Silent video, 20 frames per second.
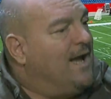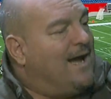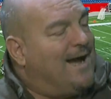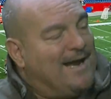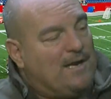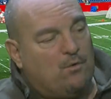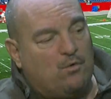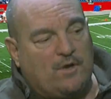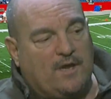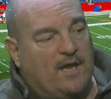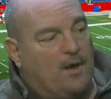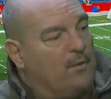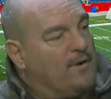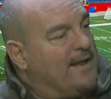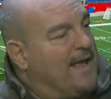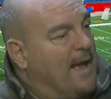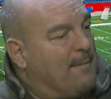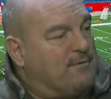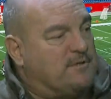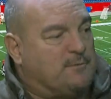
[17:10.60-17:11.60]
I don't care what
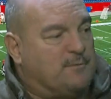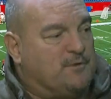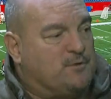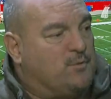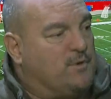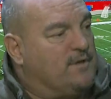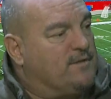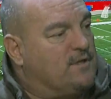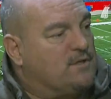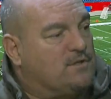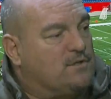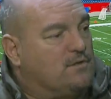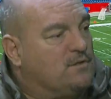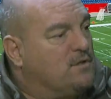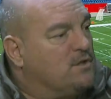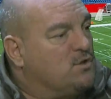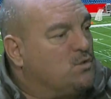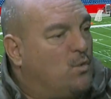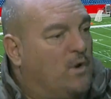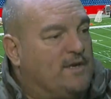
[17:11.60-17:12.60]
happens between the
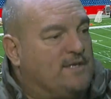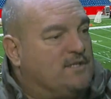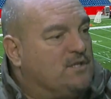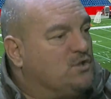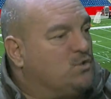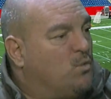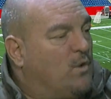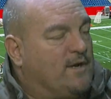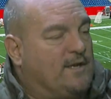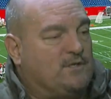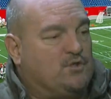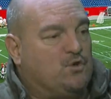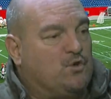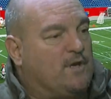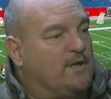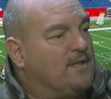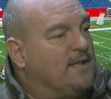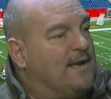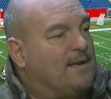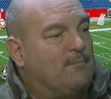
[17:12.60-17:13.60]
20s and 20s. You
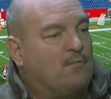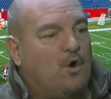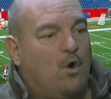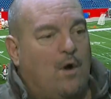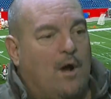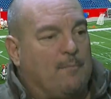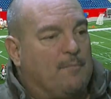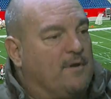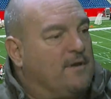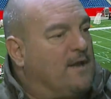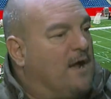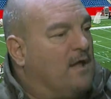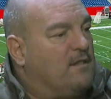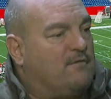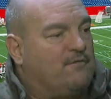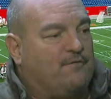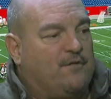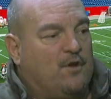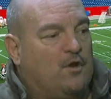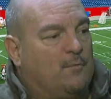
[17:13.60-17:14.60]
can let them go up and down
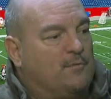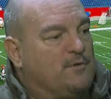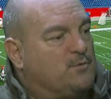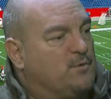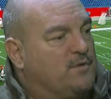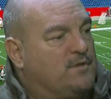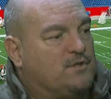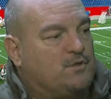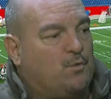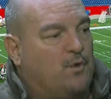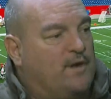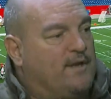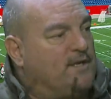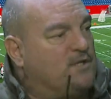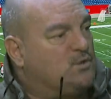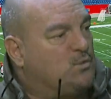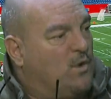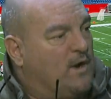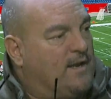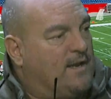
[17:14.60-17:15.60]
the field between the 20
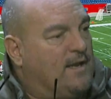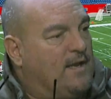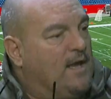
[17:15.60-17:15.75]
and 20,